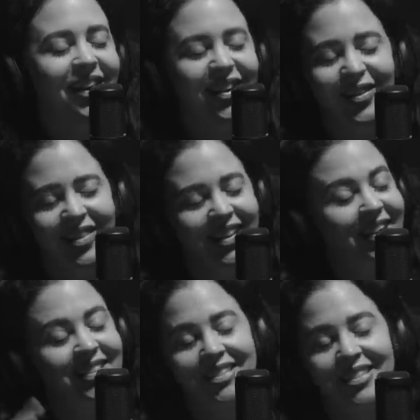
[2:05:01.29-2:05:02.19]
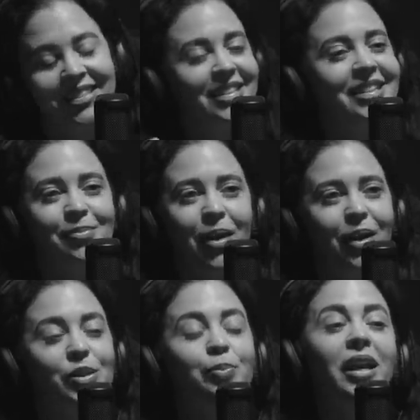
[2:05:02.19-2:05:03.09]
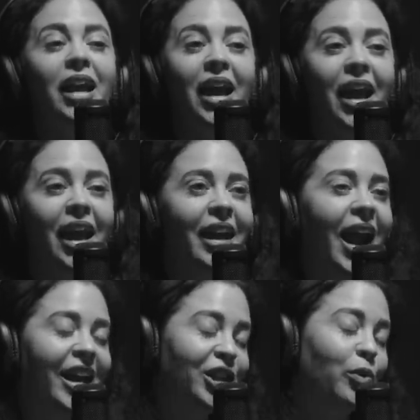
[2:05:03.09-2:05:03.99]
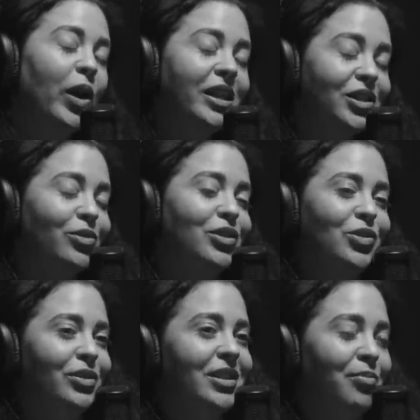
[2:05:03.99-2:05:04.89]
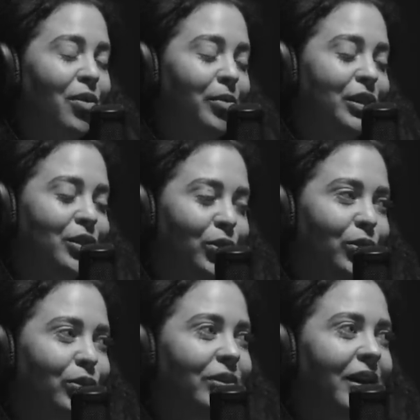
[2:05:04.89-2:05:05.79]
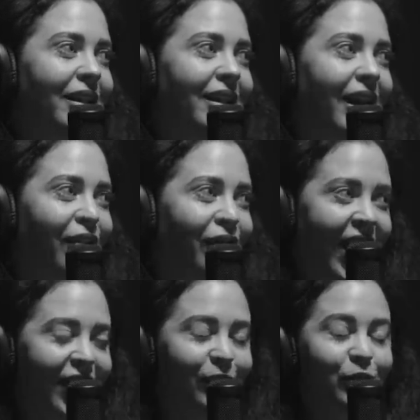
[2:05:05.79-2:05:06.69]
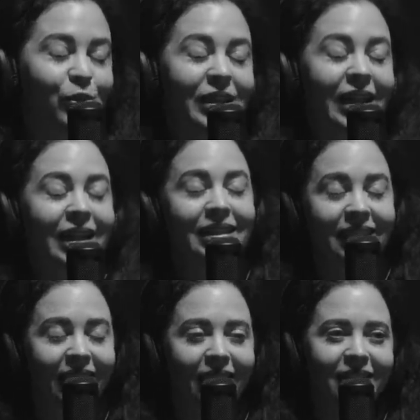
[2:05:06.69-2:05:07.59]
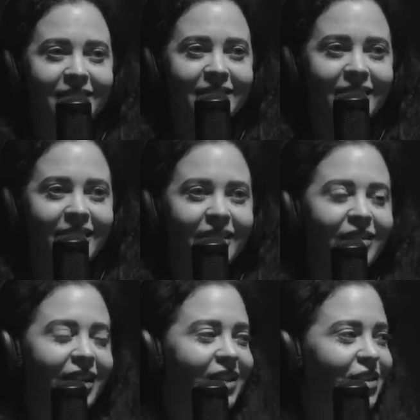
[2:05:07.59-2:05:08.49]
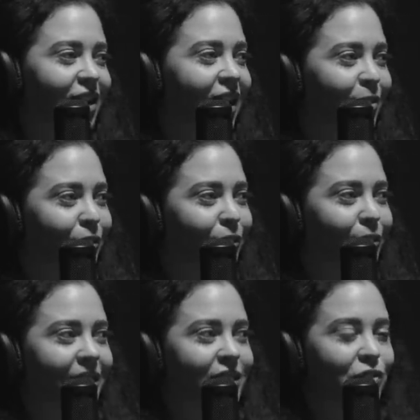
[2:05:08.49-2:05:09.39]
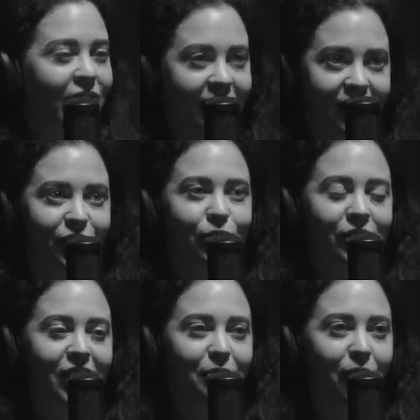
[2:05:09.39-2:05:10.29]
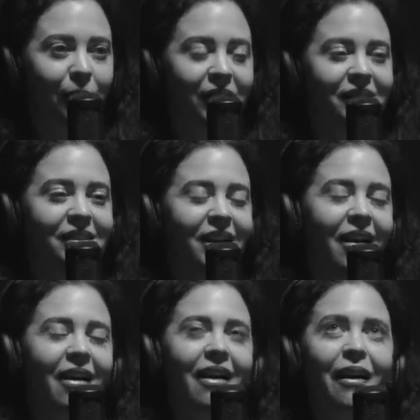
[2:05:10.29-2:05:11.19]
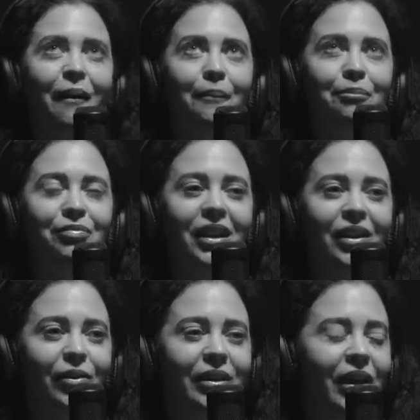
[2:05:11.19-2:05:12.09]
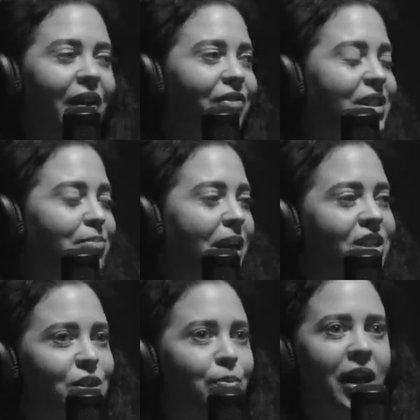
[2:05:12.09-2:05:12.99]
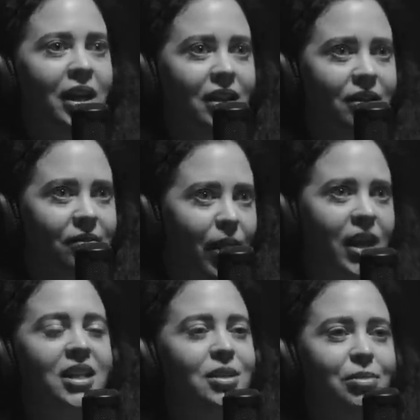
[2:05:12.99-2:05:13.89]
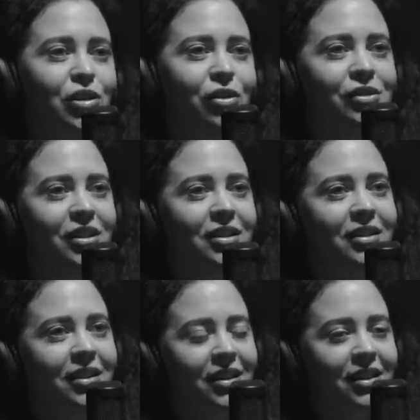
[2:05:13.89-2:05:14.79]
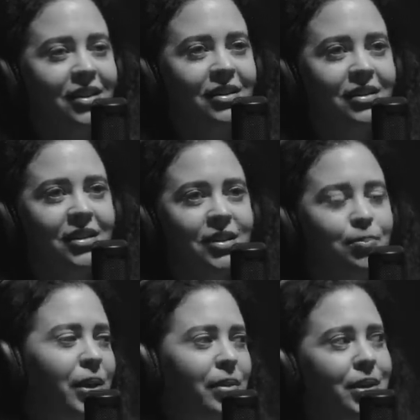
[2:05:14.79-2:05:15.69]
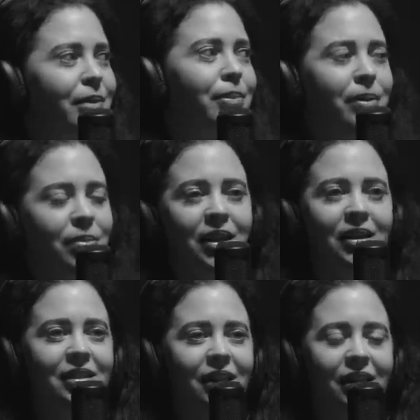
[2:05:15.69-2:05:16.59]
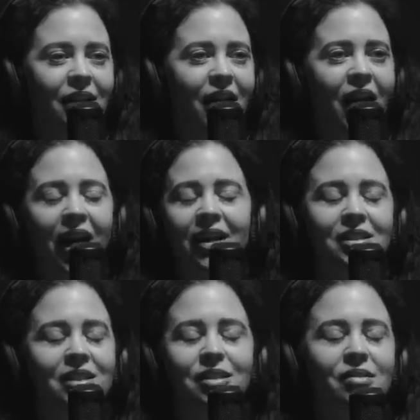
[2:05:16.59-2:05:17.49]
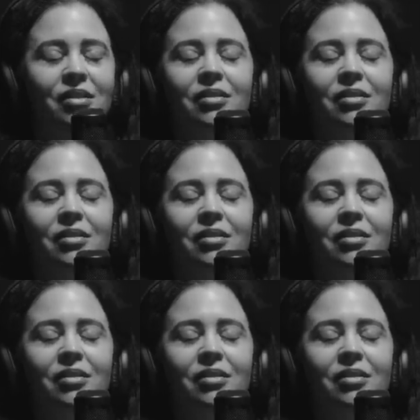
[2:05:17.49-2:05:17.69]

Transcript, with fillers: the whole thing is, is is backwards but yeah I actually went to a suicide bombing school that I found which was in a kindergarten on the edge of Kabul where they train the suicide bombers um, you know and you have these men just begging begging to be chosen just pick me pick me it's like the highest